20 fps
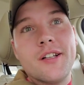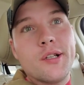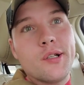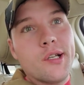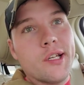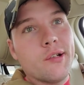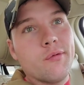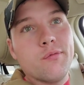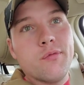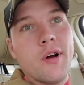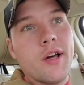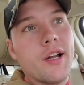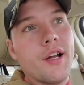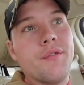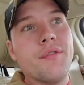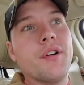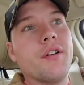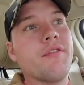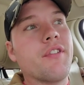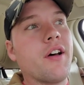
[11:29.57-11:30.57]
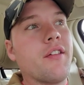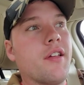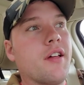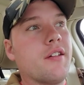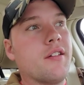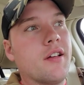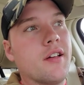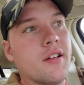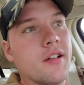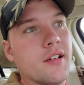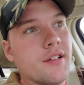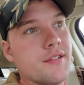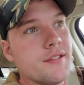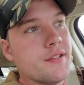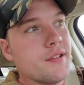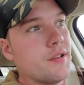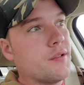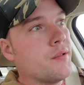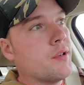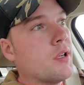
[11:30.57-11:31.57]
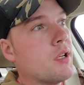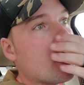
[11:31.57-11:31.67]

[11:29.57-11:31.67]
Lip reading: like right after I found that deadhead. So